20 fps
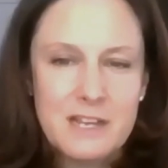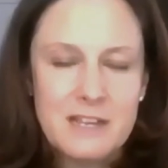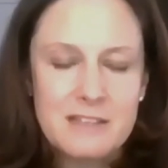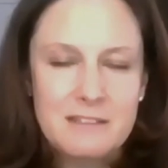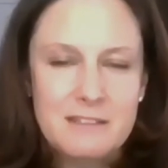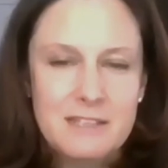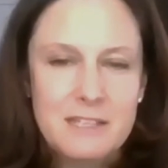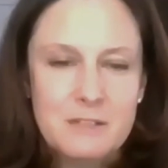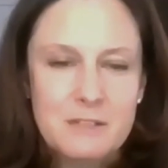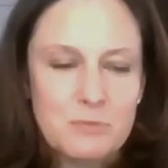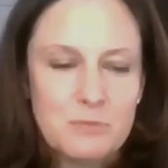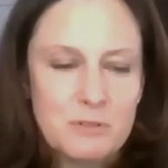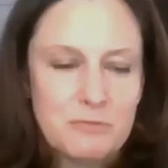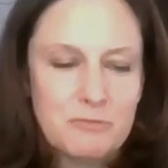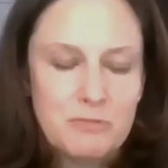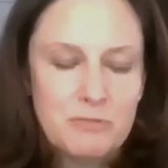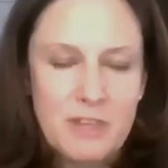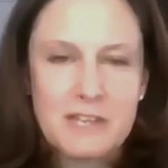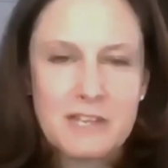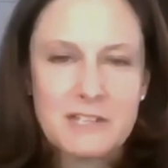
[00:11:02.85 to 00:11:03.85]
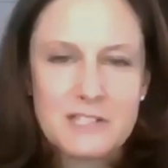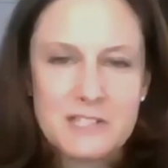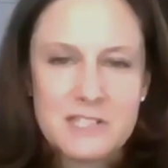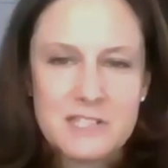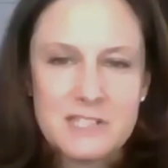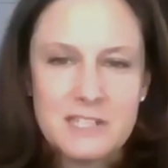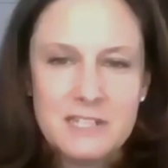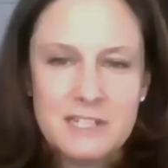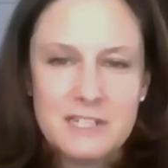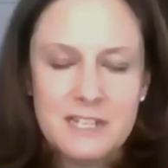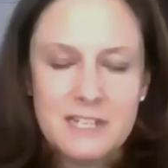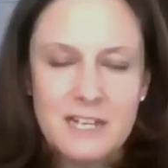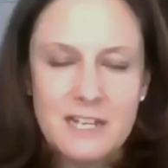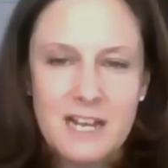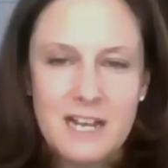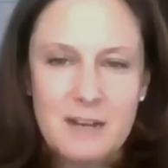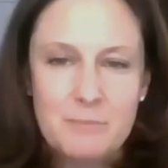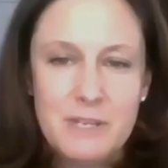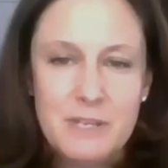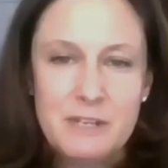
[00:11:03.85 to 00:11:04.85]
it reflects
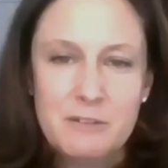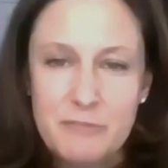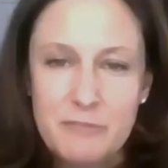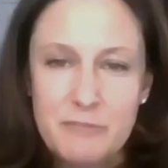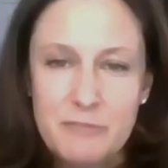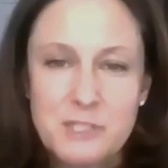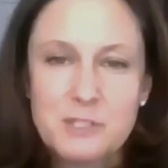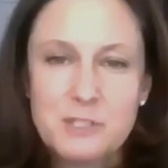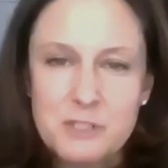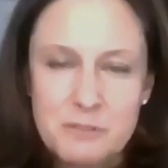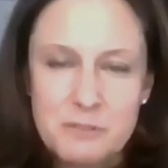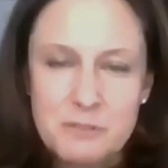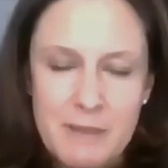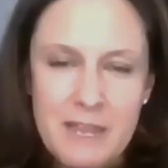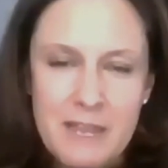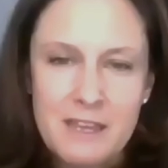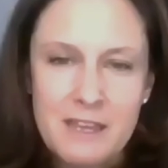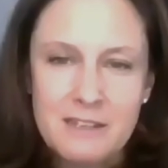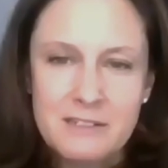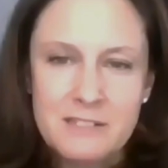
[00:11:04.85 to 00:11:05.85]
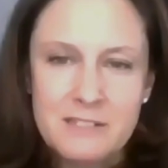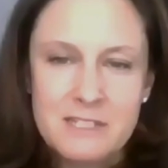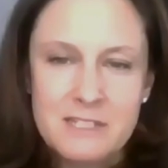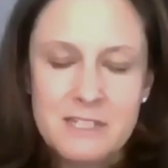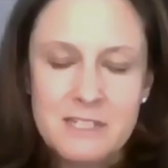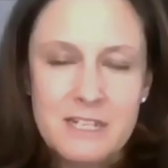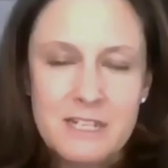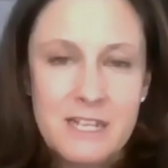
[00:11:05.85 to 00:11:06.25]
investor demand.